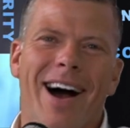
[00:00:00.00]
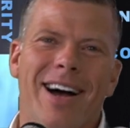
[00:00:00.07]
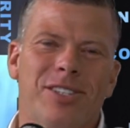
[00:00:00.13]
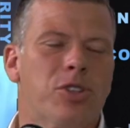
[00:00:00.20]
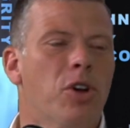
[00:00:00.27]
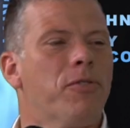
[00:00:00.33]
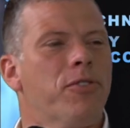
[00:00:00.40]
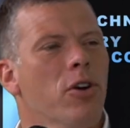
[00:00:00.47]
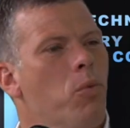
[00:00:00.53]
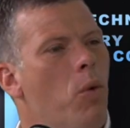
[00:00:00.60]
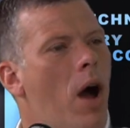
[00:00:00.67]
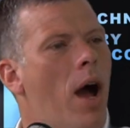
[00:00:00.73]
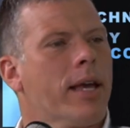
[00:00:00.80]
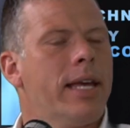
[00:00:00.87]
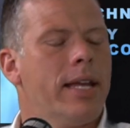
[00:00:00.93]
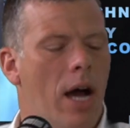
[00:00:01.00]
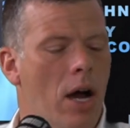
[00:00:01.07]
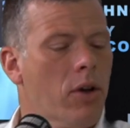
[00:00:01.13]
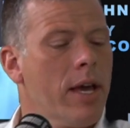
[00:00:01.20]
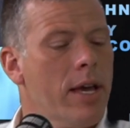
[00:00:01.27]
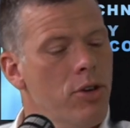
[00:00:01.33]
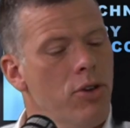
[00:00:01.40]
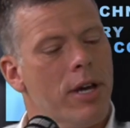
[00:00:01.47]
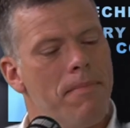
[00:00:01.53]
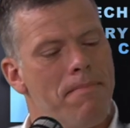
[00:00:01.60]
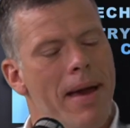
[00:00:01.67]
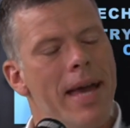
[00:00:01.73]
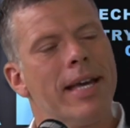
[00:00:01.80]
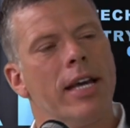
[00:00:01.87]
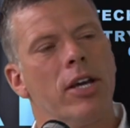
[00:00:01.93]
So if you're walking, okay, you can
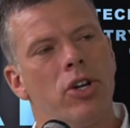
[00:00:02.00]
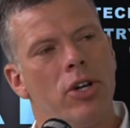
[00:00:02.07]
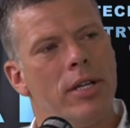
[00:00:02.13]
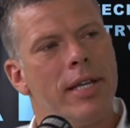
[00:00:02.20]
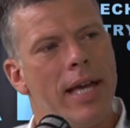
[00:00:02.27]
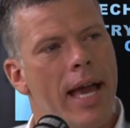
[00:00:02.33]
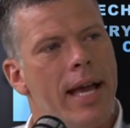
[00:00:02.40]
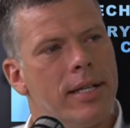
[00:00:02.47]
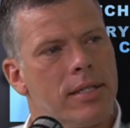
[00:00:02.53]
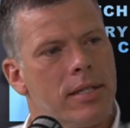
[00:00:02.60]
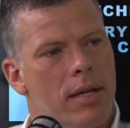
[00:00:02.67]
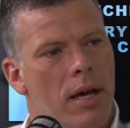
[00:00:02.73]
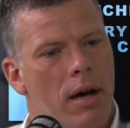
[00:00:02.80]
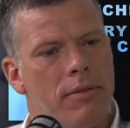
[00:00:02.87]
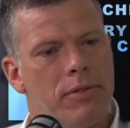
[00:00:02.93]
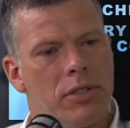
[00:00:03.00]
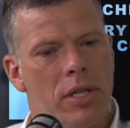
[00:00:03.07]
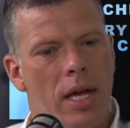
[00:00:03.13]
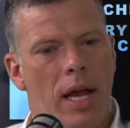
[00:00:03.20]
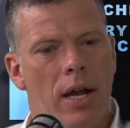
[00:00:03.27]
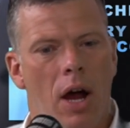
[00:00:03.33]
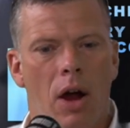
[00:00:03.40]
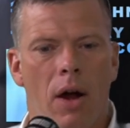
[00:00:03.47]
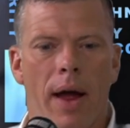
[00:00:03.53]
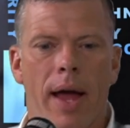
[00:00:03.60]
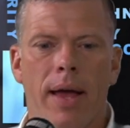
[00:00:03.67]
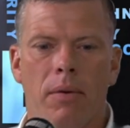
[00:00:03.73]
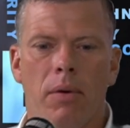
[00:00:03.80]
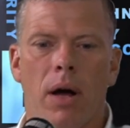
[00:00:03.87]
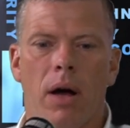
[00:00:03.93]
make a good case of saying, all
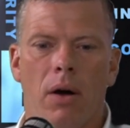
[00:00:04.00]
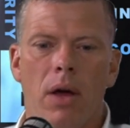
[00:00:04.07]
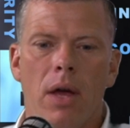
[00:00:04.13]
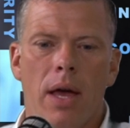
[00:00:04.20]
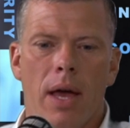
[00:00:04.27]
right, well,